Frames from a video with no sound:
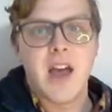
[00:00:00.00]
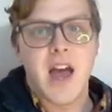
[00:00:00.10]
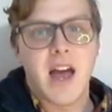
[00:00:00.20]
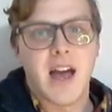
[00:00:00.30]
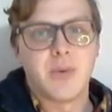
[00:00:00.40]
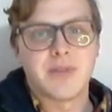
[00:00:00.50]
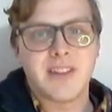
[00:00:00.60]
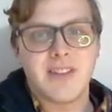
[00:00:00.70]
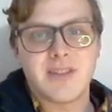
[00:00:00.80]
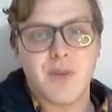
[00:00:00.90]
we'll
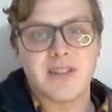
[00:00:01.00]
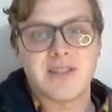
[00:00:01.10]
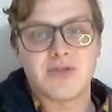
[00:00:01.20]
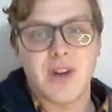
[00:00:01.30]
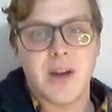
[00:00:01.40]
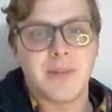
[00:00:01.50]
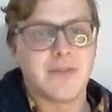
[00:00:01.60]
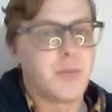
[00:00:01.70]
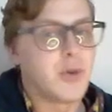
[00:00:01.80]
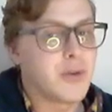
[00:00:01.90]
see these prices drop
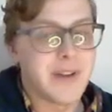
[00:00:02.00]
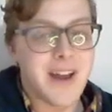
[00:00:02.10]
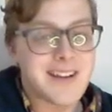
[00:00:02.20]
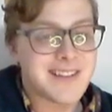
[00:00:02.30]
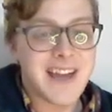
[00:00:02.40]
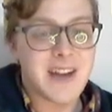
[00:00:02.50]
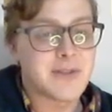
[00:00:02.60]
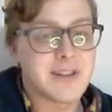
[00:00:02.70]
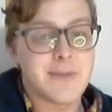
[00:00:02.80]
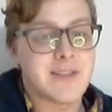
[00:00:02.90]
even more. But honestly, I don't
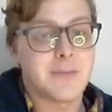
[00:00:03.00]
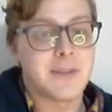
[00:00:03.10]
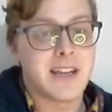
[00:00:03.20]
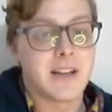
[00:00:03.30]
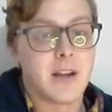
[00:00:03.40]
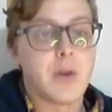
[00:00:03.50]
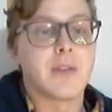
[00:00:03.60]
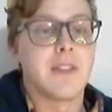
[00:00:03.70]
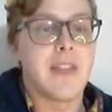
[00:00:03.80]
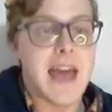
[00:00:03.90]
expect them to get lower
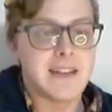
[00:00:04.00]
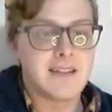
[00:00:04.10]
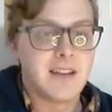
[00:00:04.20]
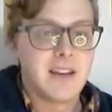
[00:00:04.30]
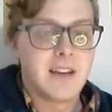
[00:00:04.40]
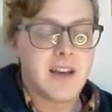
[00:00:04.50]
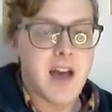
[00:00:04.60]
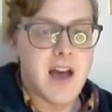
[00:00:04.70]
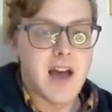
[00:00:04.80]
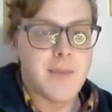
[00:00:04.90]
than that.
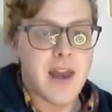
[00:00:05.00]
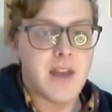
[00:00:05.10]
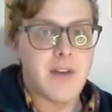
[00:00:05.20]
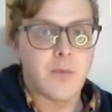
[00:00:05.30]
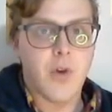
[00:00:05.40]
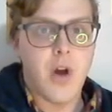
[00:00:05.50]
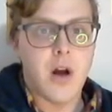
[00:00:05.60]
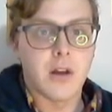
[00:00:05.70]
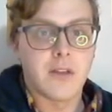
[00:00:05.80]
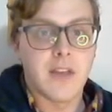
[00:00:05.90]
And if I'm
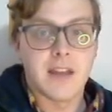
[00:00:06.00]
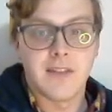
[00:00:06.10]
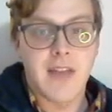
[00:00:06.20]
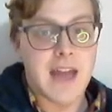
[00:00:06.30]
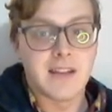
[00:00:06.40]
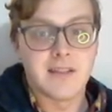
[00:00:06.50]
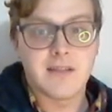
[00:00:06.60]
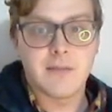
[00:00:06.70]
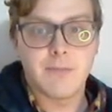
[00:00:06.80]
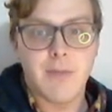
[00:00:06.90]
wrong, then that
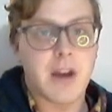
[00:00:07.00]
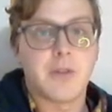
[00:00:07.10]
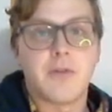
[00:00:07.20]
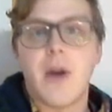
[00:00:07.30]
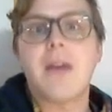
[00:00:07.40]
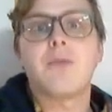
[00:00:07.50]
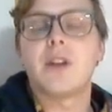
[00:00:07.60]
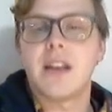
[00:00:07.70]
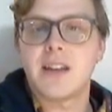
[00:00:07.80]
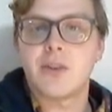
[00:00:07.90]
is better for every
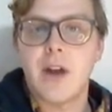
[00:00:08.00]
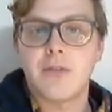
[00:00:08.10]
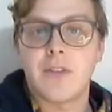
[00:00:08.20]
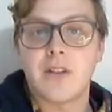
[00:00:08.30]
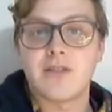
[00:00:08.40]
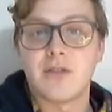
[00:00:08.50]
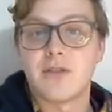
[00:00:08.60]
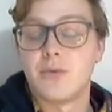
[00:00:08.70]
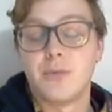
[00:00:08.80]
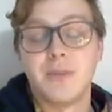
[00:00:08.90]
collector out there. So
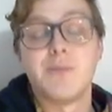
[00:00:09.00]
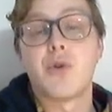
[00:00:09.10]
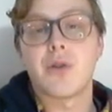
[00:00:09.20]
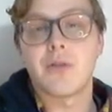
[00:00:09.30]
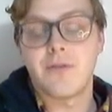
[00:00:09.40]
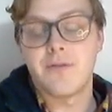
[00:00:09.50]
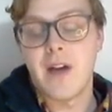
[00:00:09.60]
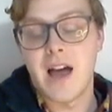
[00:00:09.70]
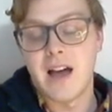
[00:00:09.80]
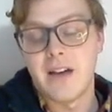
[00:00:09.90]
it will be more
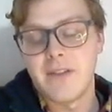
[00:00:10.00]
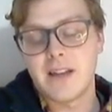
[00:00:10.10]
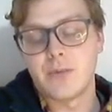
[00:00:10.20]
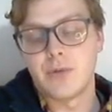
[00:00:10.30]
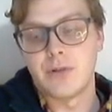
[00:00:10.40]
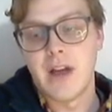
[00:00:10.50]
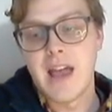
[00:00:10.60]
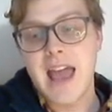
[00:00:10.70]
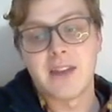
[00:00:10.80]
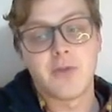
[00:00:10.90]
available
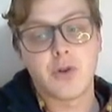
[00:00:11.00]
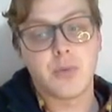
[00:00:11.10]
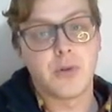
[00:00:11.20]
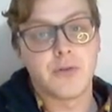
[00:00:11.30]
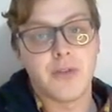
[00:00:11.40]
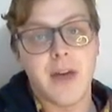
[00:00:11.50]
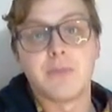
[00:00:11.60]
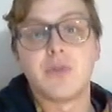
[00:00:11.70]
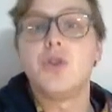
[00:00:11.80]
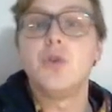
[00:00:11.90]
and affordable for them
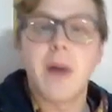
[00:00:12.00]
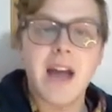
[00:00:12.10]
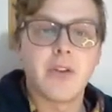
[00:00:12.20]
to buy